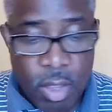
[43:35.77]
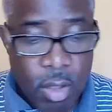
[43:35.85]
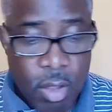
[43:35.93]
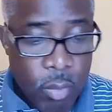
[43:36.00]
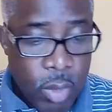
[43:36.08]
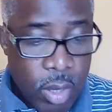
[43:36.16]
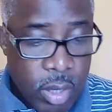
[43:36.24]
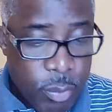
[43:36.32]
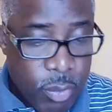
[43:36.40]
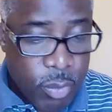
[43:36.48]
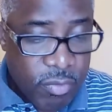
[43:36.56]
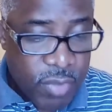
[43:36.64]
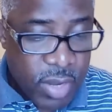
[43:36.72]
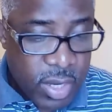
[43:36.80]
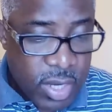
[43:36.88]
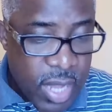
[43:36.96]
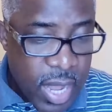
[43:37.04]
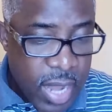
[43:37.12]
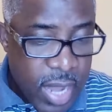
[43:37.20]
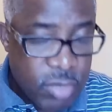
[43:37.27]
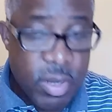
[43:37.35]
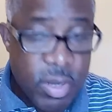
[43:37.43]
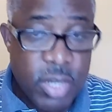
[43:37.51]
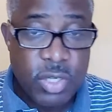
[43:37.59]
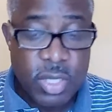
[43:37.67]
We're going to prevent
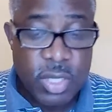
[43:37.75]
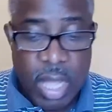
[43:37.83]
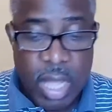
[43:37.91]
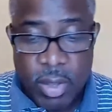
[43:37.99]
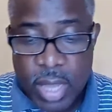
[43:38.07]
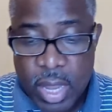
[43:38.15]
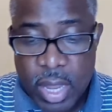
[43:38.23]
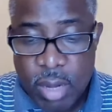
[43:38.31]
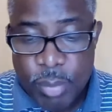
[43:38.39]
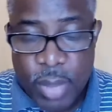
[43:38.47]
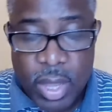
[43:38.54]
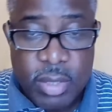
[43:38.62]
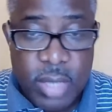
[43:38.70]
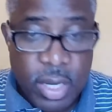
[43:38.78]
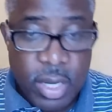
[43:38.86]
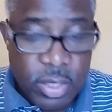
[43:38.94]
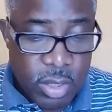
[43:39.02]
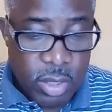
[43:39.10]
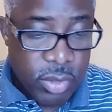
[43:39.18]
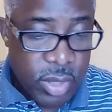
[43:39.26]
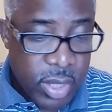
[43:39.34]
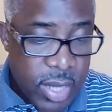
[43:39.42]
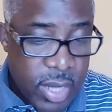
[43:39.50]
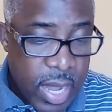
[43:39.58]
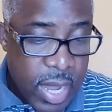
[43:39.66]
dehydration. Now again, pay attention to the
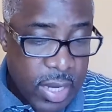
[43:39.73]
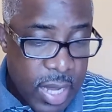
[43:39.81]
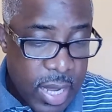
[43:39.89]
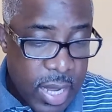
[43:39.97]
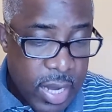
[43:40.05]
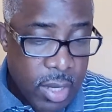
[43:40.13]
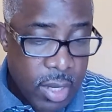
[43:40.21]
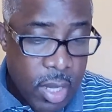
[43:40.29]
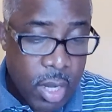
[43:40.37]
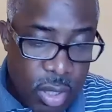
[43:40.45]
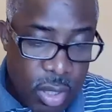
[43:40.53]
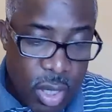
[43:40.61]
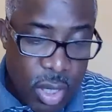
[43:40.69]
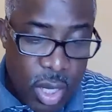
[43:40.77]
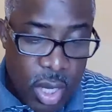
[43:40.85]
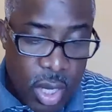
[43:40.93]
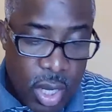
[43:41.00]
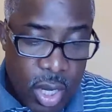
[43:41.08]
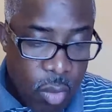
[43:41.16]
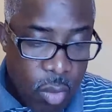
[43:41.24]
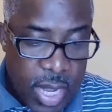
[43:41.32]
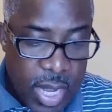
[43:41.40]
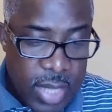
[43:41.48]
guideline. Warning signs.